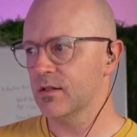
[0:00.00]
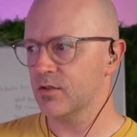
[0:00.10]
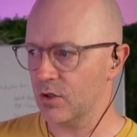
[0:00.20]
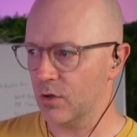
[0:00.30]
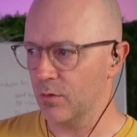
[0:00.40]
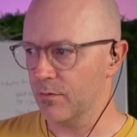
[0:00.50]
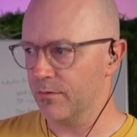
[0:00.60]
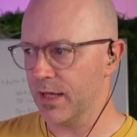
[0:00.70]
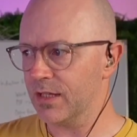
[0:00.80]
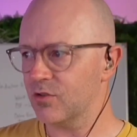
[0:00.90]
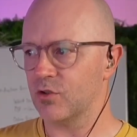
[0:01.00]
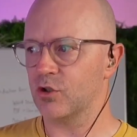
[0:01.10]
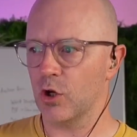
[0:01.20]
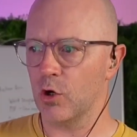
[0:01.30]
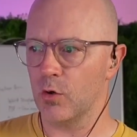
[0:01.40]
So, that's the
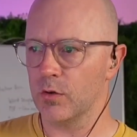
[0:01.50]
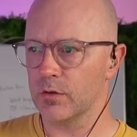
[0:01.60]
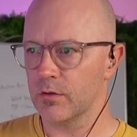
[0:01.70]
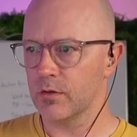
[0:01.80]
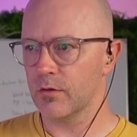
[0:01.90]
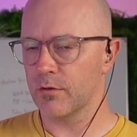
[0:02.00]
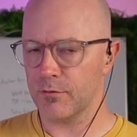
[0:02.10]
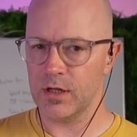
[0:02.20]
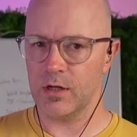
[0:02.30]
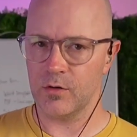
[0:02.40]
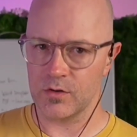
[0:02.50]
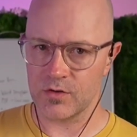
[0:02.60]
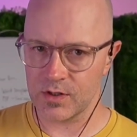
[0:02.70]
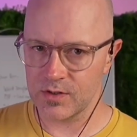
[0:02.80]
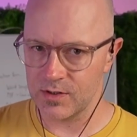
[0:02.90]
show,
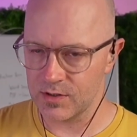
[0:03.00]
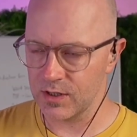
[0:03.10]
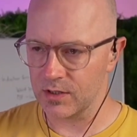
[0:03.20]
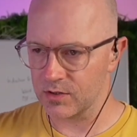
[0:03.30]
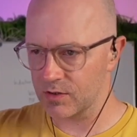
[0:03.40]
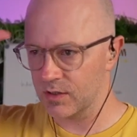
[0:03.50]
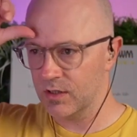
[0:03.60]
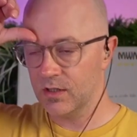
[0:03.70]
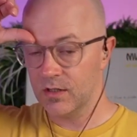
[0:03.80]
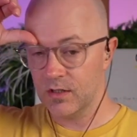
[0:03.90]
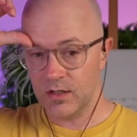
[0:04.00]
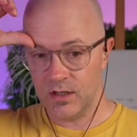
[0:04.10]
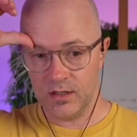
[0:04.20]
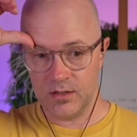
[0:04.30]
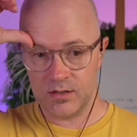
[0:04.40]
366,
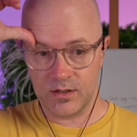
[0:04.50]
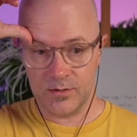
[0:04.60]
and